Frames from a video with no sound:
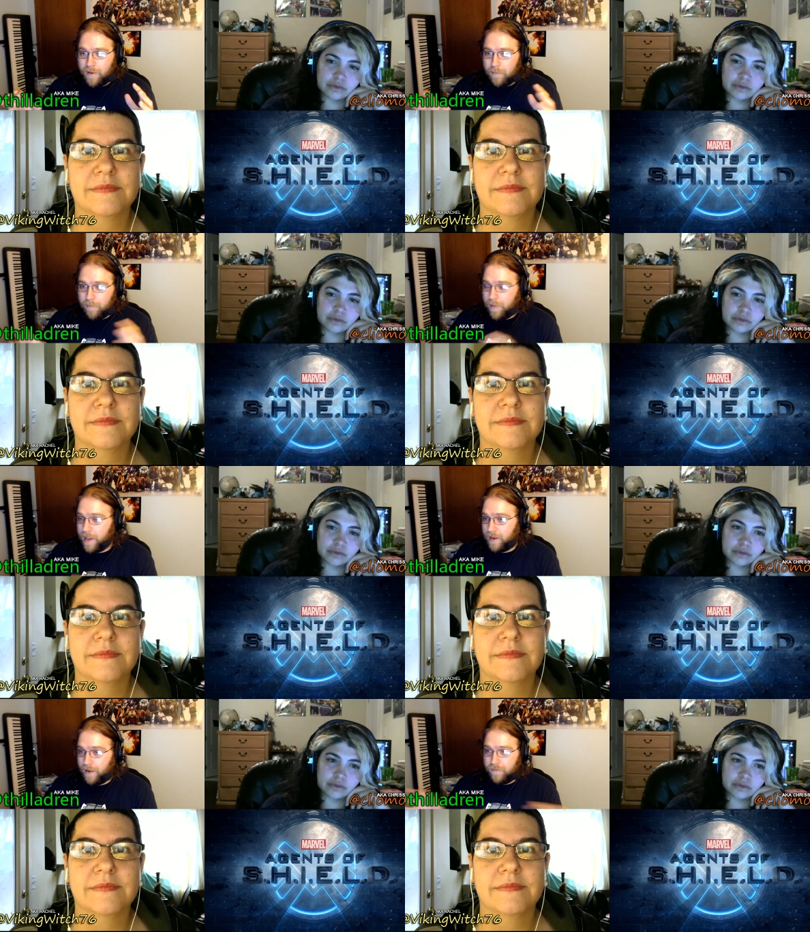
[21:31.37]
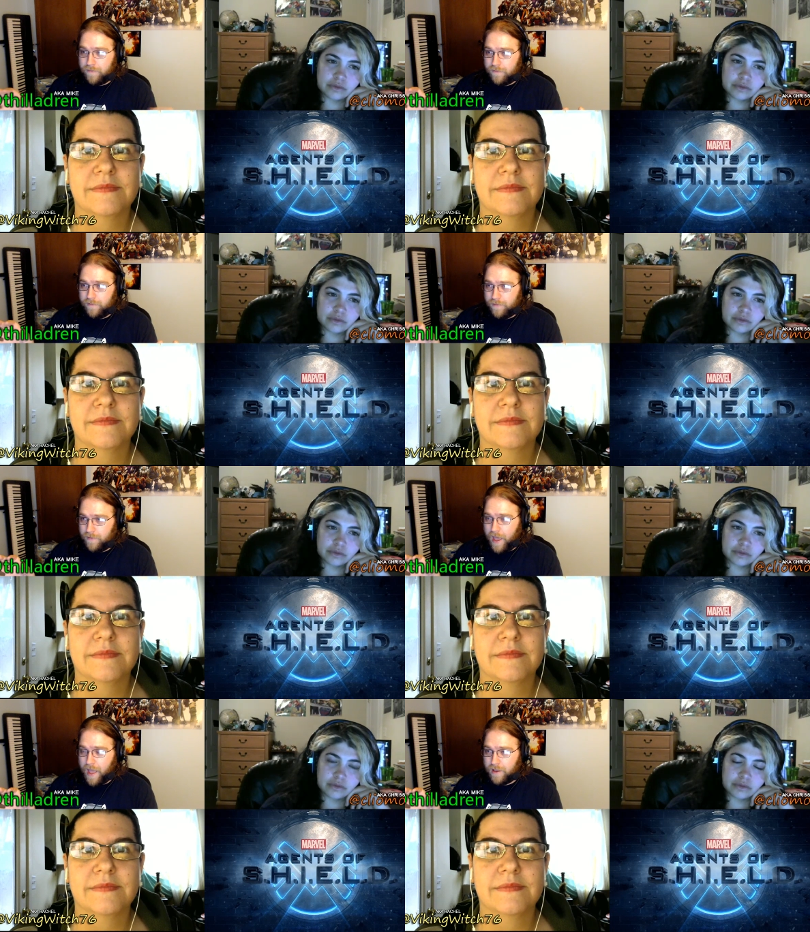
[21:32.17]
Speaker 1: big enough
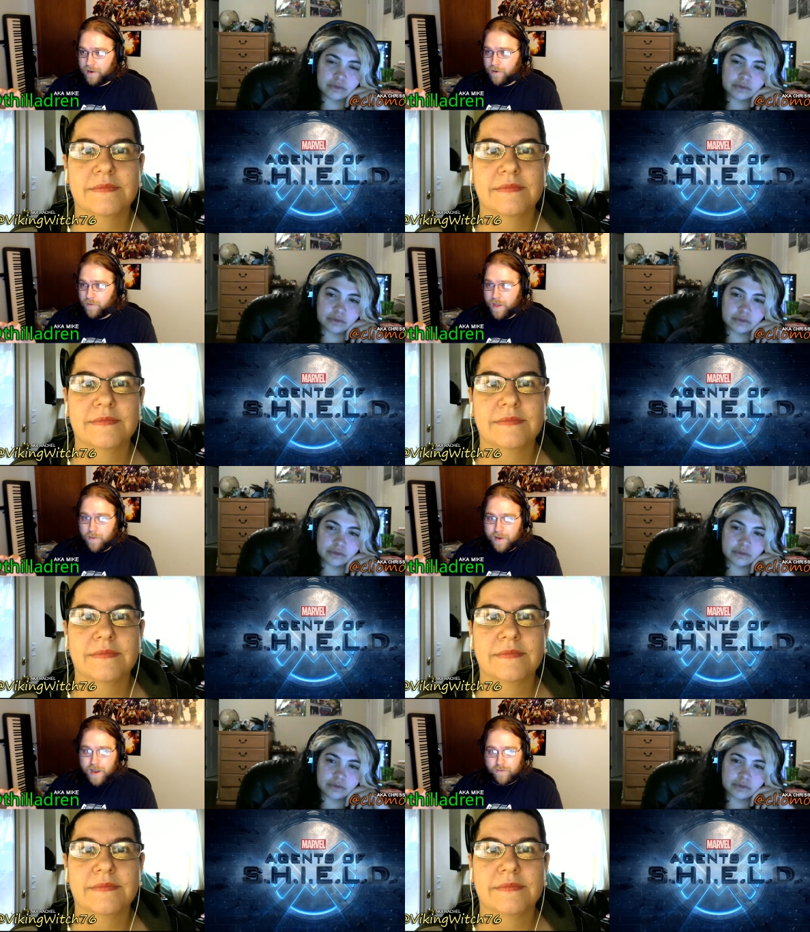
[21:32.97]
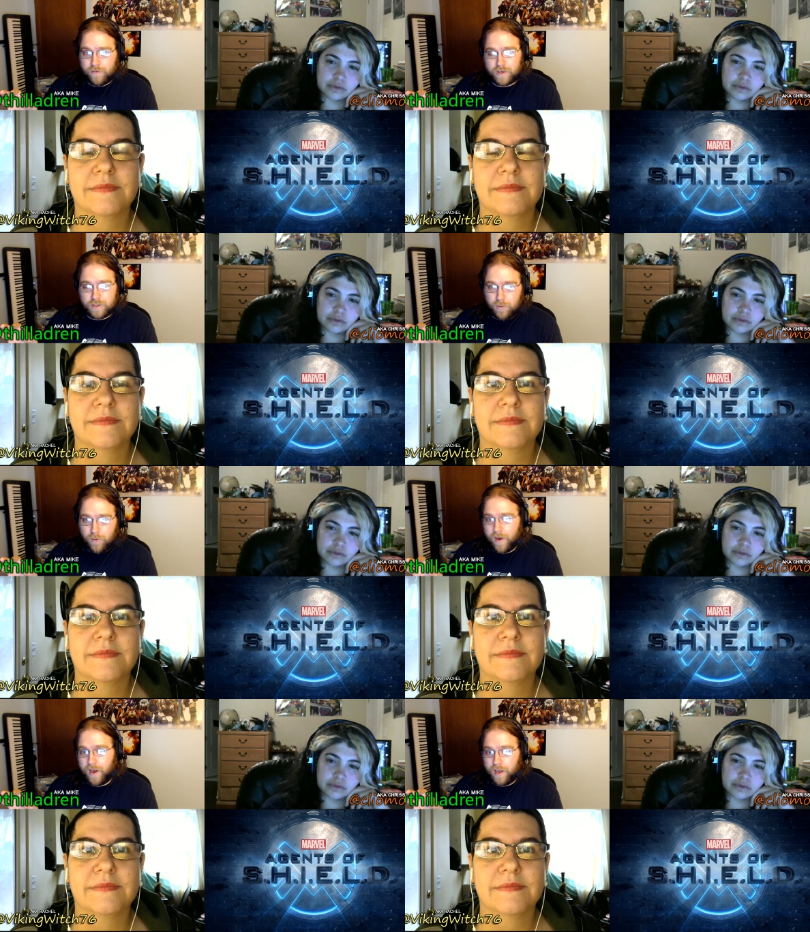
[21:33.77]
that, you know, they would never
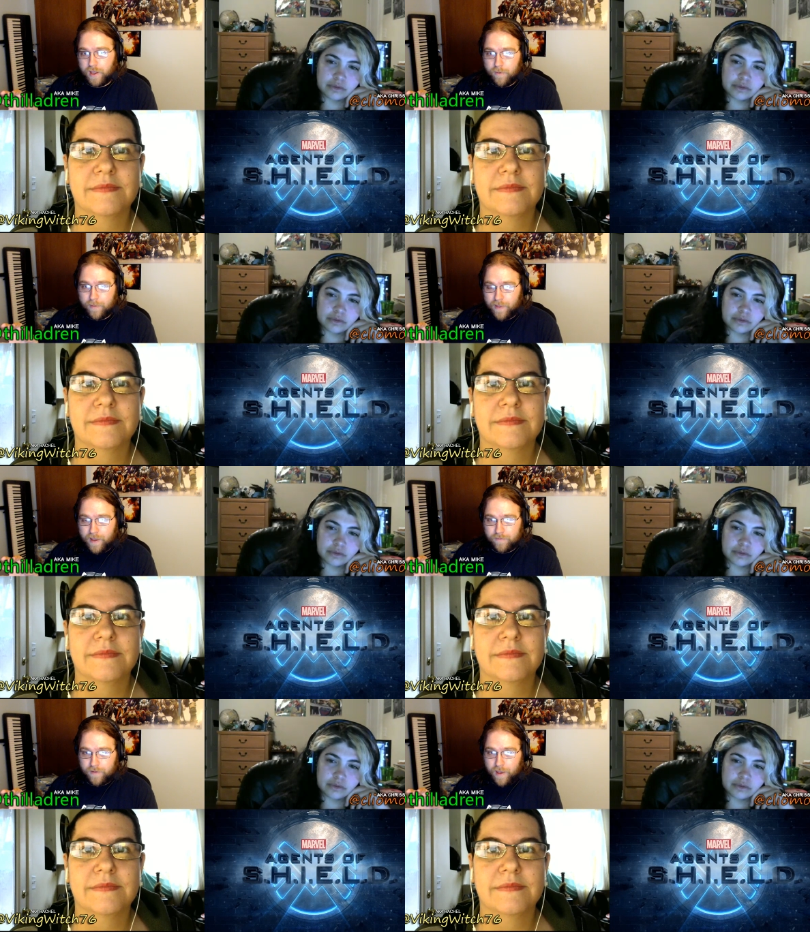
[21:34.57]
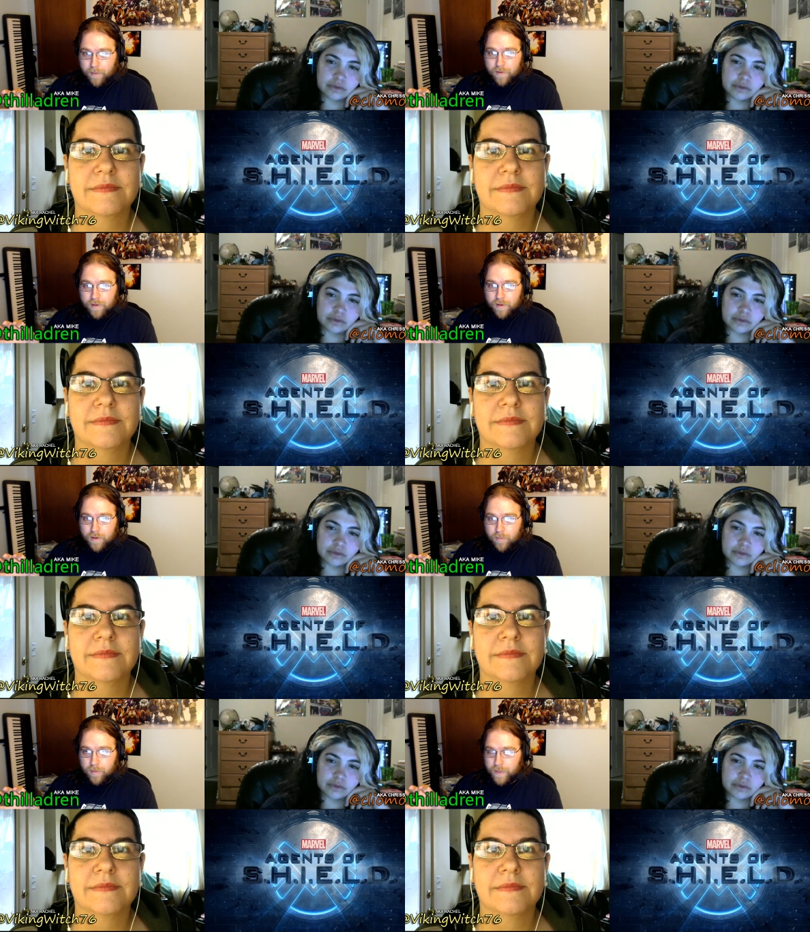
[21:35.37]
explore it in a human lifetime.
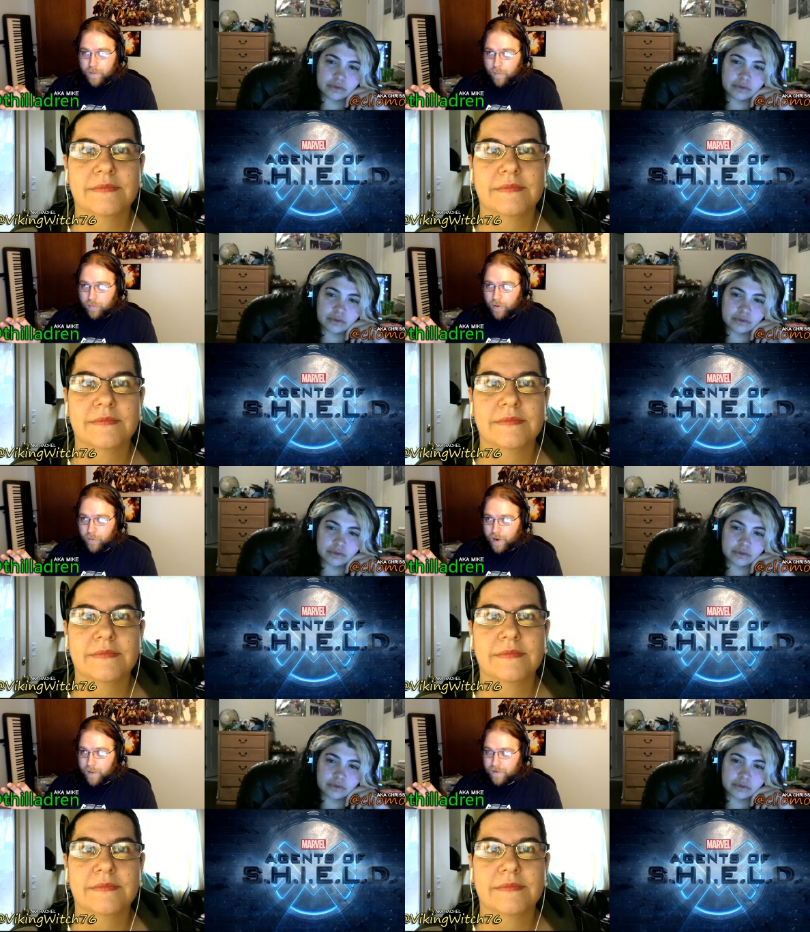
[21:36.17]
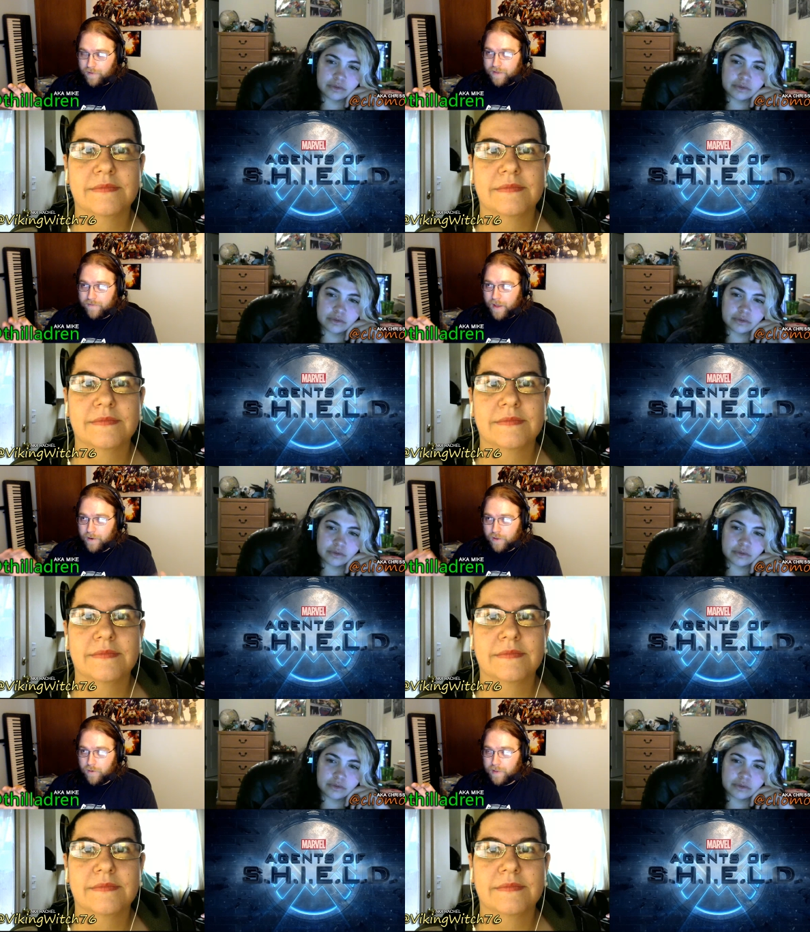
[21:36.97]
But they were programmed to live out a
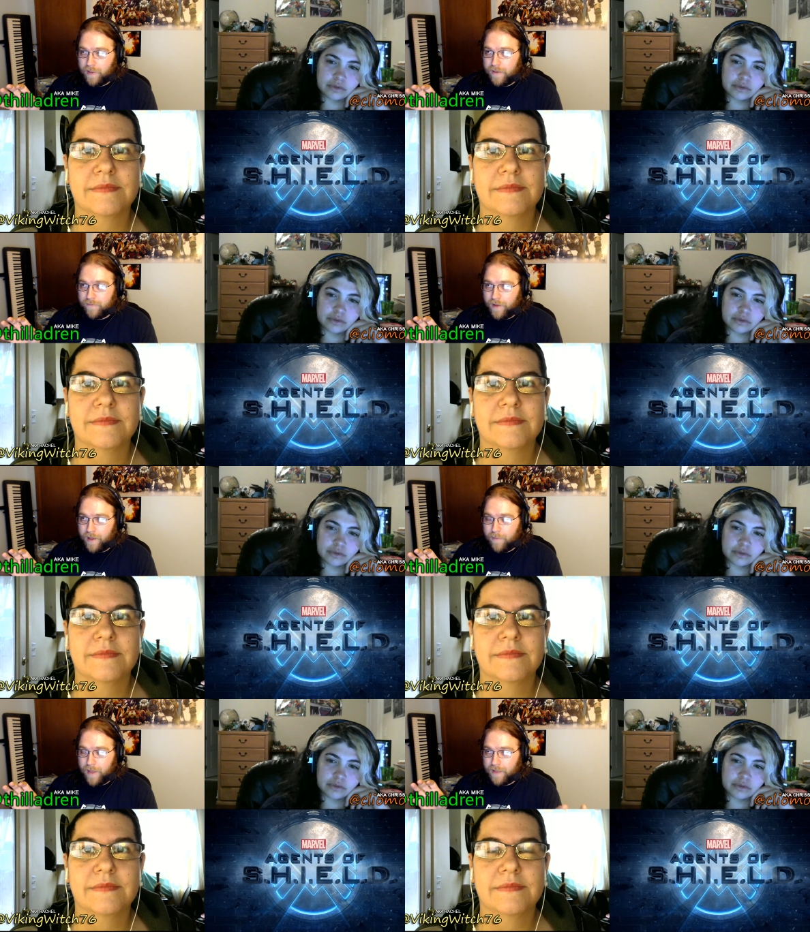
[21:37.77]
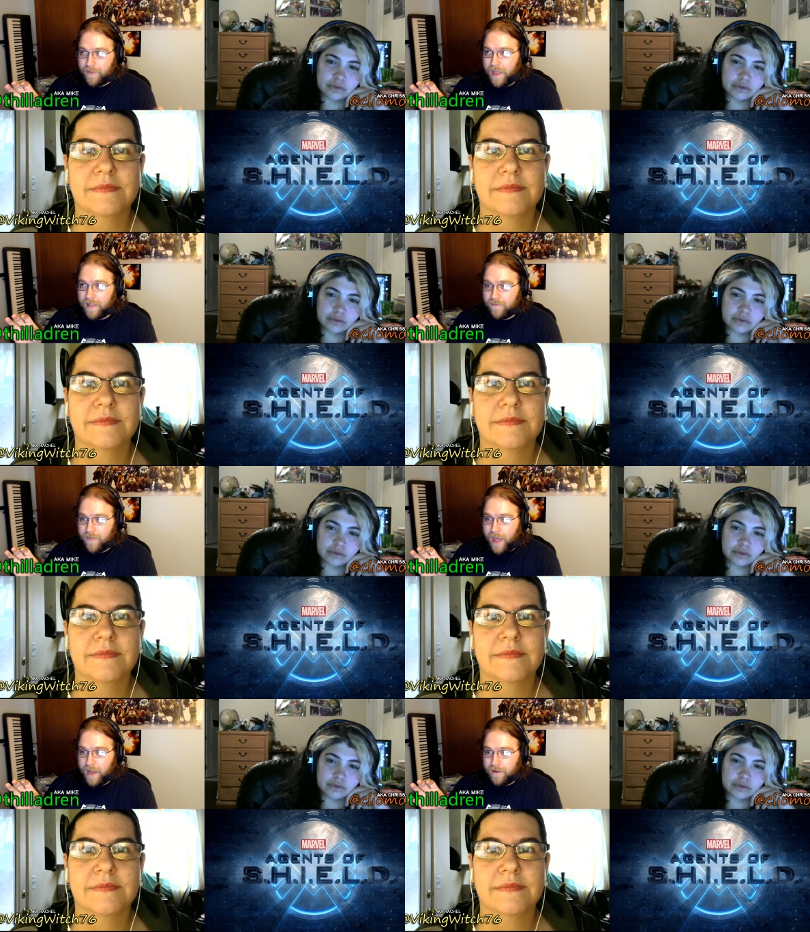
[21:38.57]
human lifetime, and at the end of
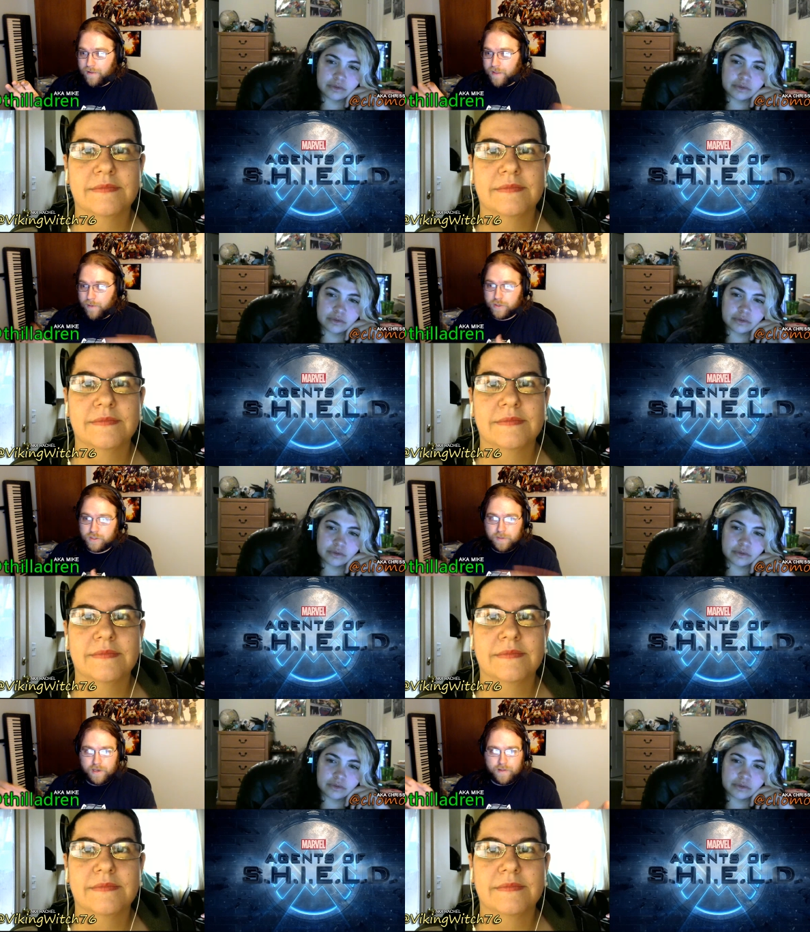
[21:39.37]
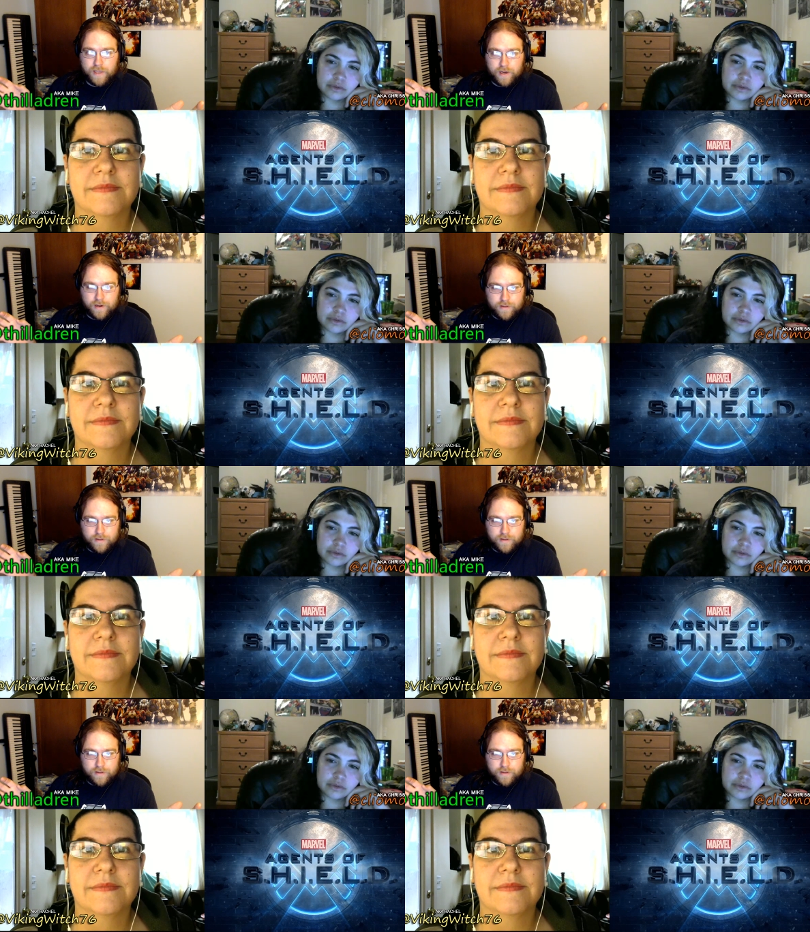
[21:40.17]
that, they would just be deleted.